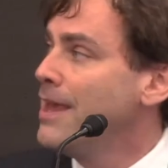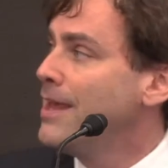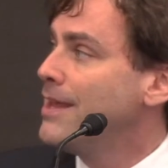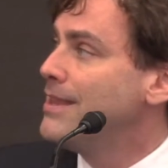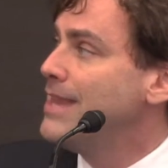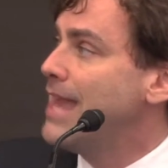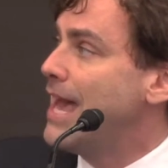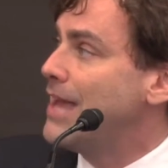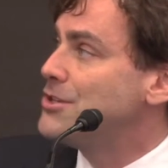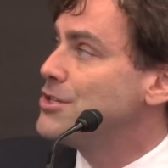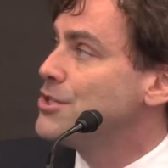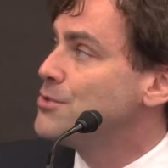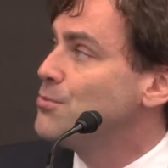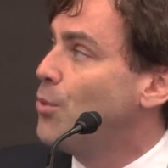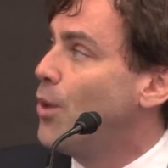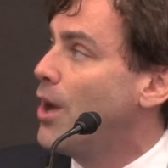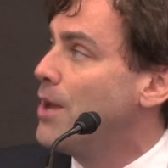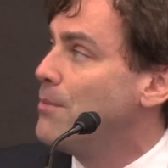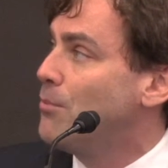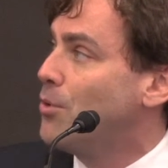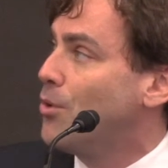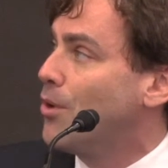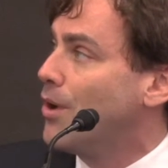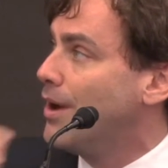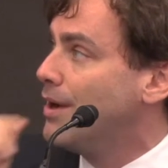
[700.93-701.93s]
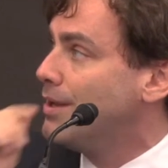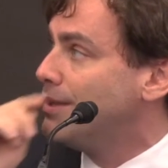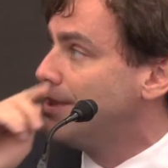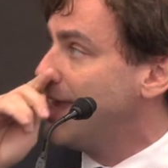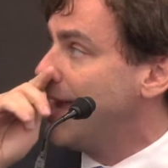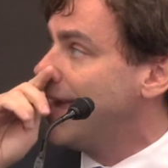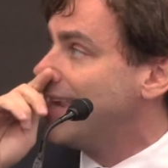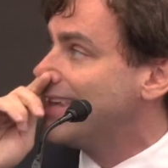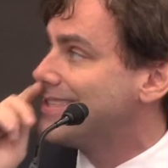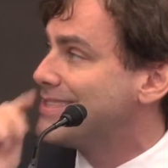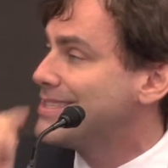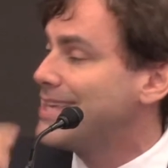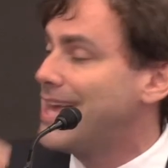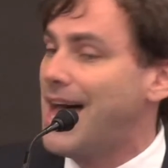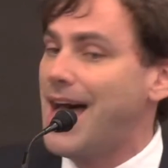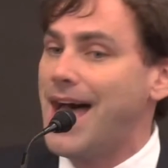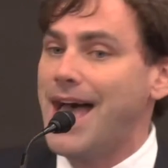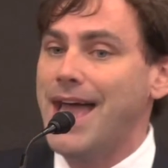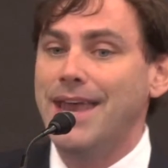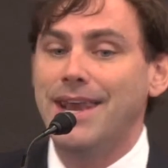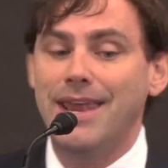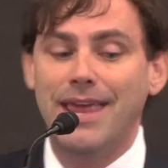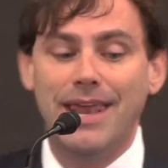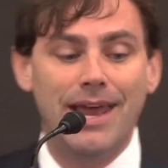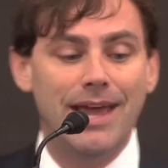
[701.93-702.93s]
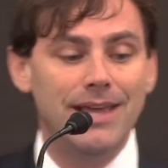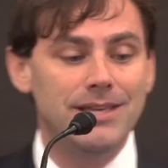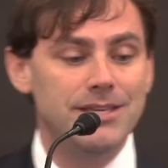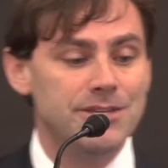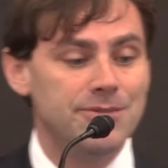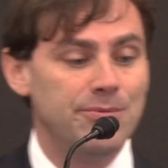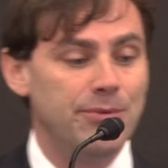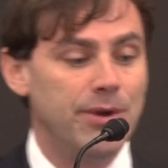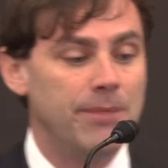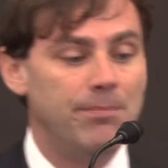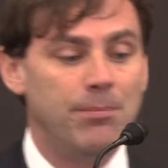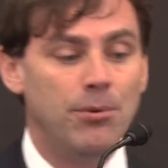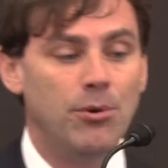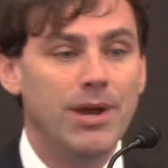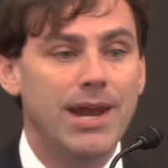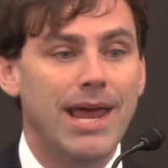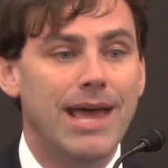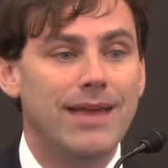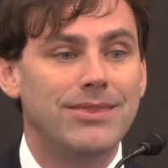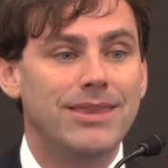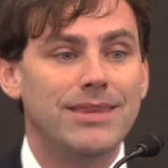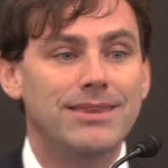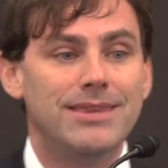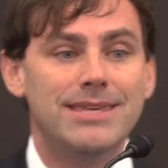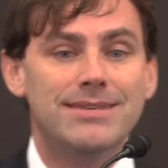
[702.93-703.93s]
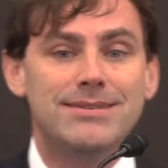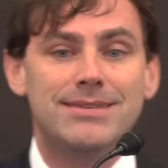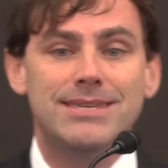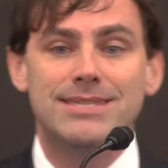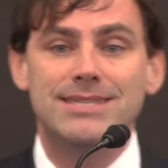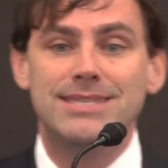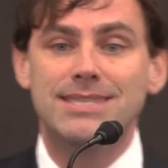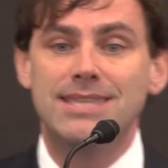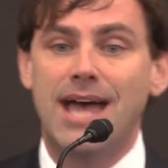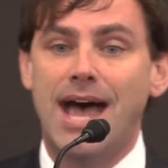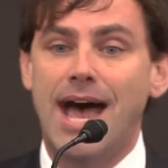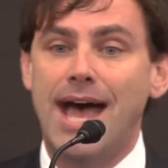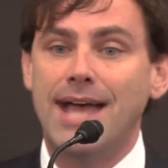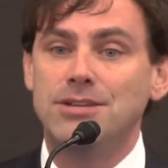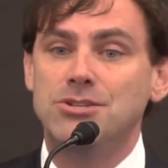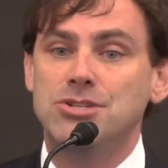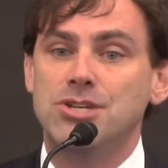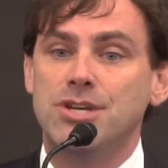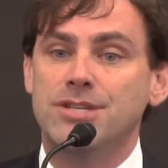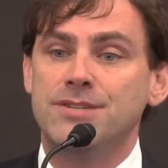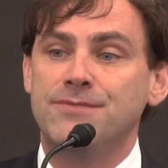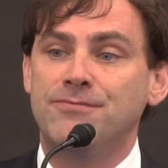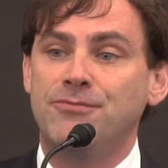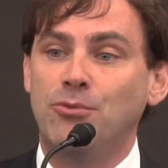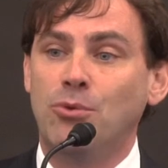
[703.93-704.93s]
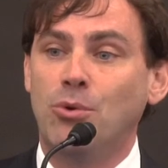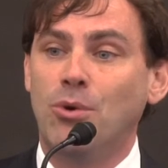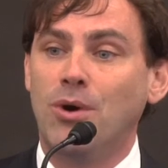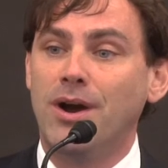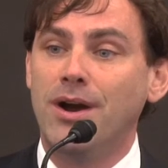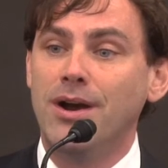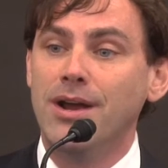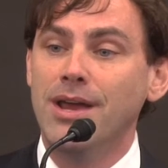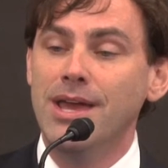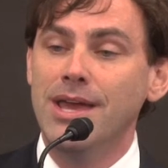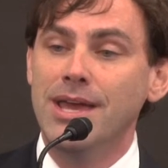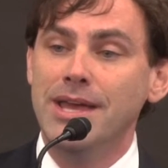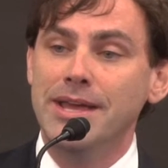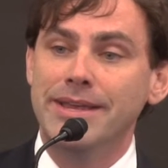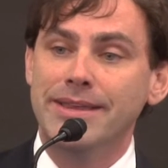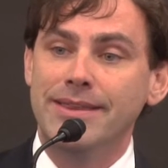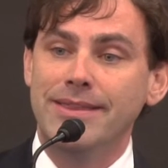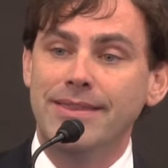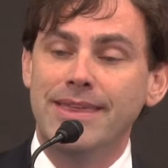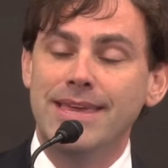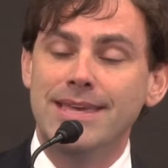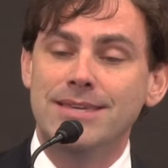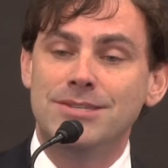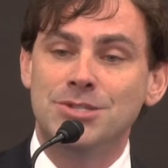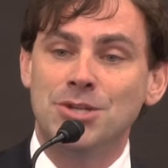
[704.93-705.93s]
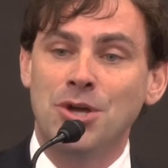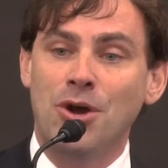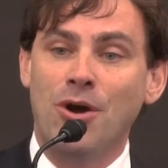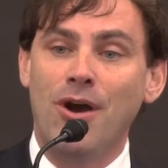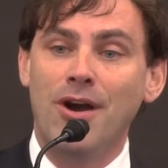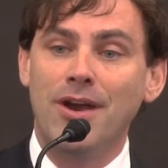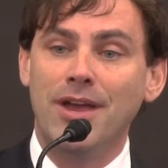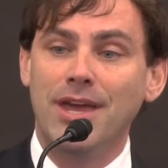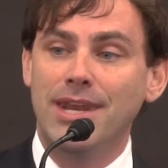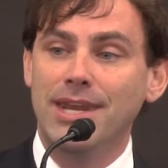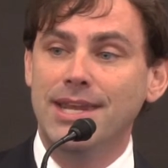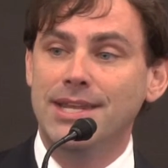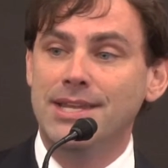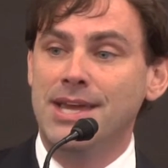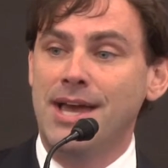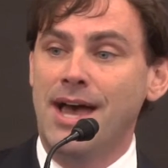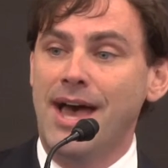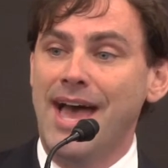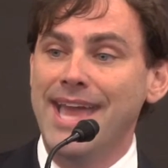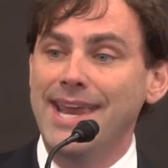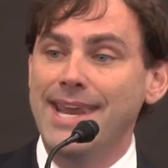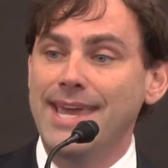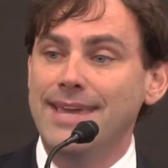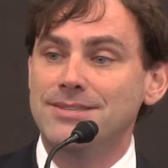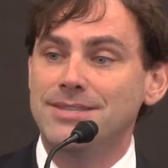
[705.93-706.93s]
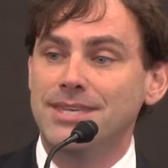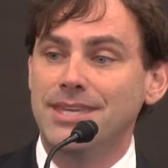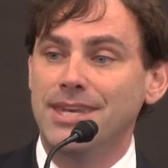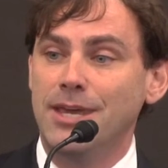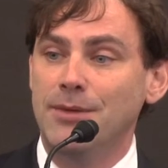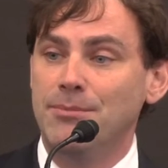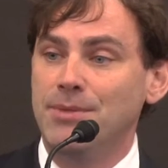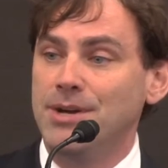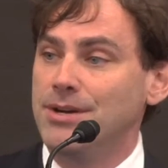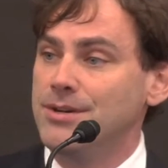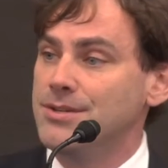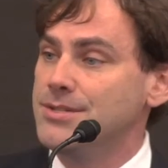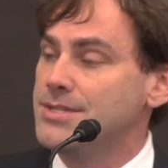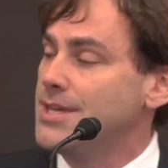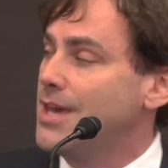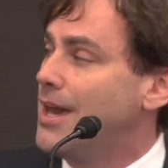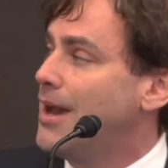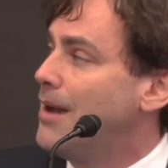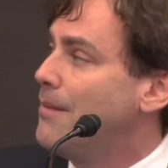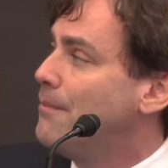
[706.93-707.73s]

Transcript: Now, just one more data slide, and I just want to point out that this is not just for these targeted kinase inhibitors.